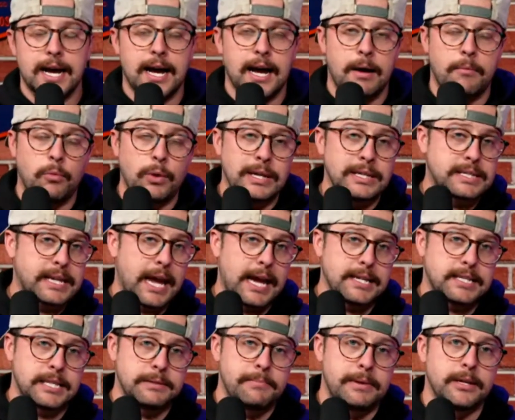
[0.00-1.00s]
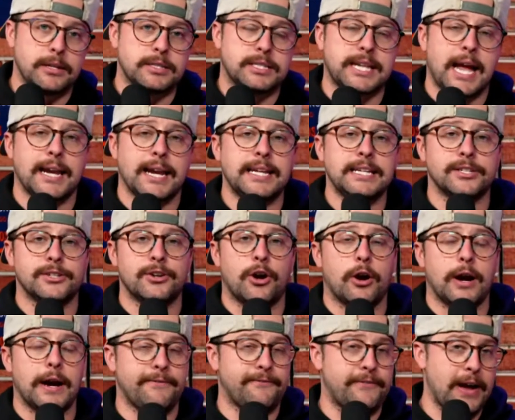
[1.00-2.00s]
is Casey Middlestat. He's an
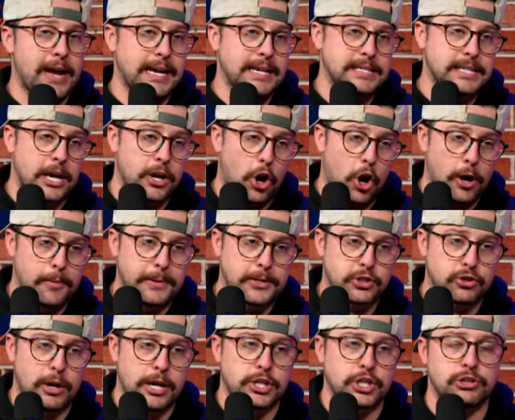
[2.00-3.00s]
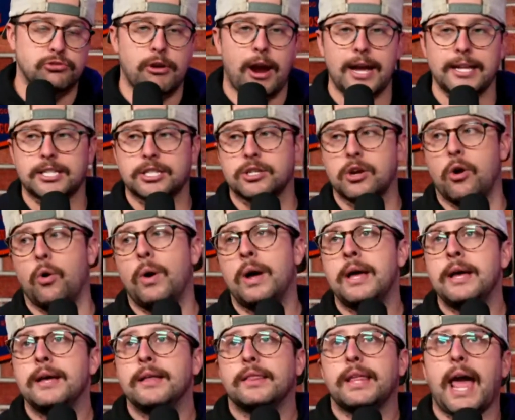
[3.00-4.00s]
RFA. He's got arbitration rights, so
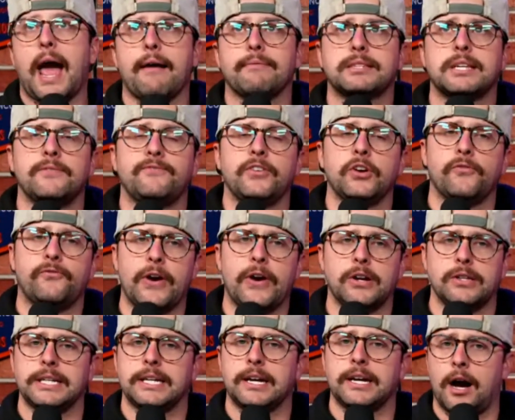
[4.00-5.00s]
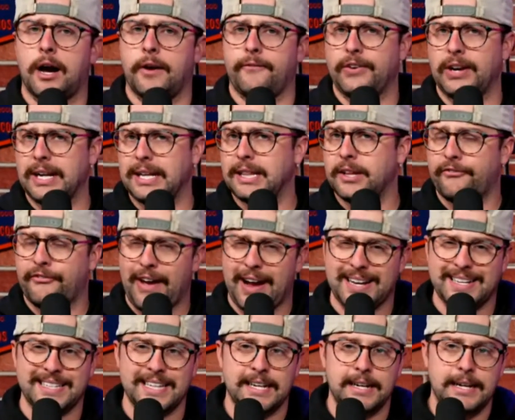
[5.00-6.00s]
the Avs can feel fairly confident in the fact
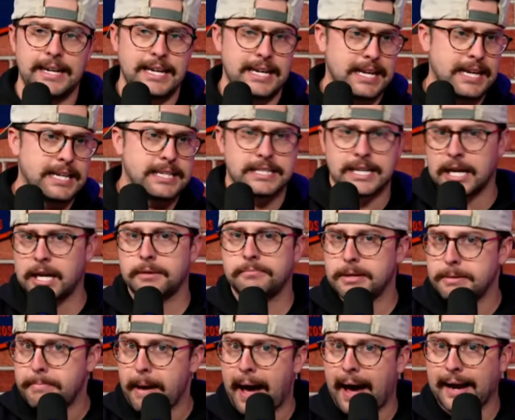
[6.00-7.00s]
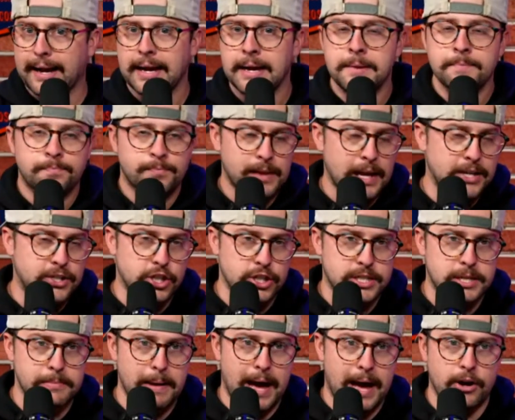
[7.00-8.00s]
that he's going to be back. It's just a
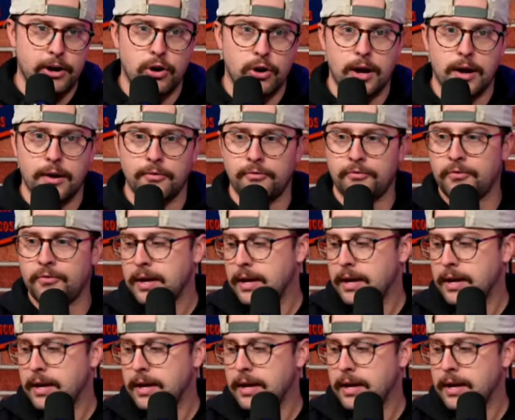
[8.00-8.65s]
matter of